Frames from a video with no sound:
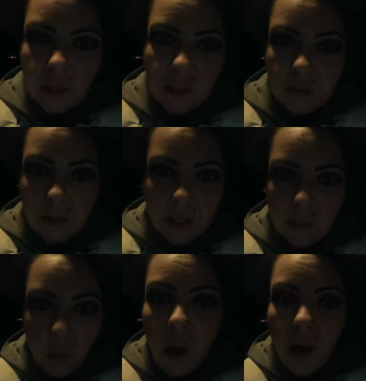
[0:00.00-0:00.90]
that
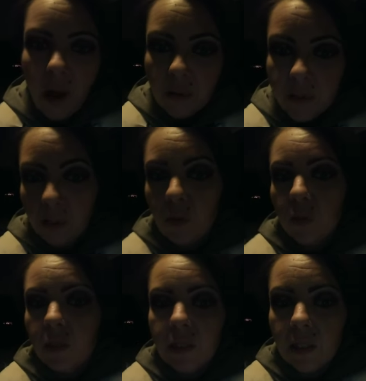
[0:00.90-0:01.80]
that's why I was
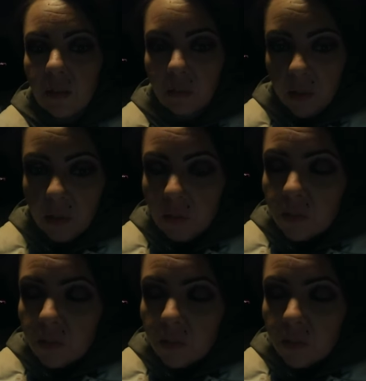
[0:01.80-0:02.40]
able to sleep.